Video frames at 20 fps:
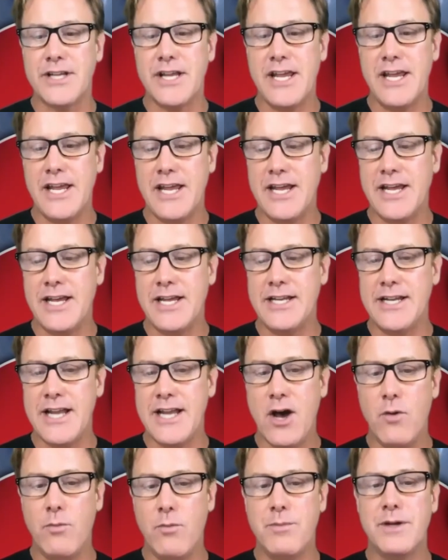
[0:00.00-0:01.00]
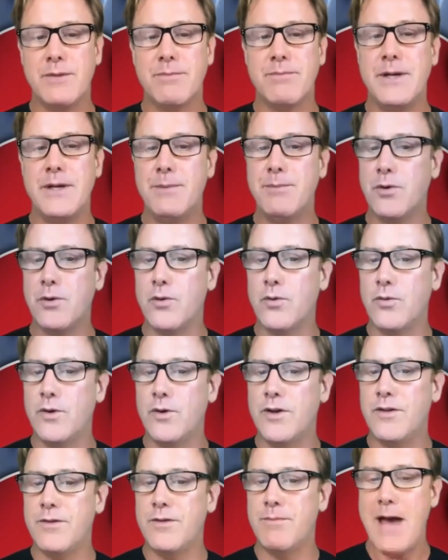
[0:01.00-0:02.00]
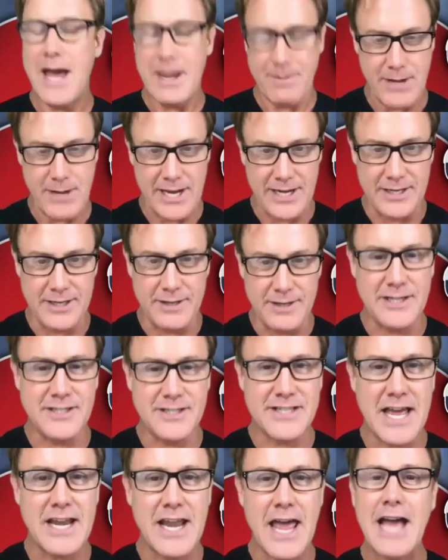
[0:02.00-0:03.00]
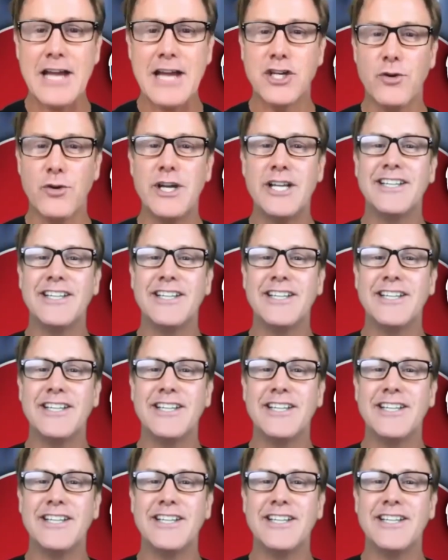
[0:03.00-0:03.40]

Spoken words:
in helping people with back pain. Is that accurate?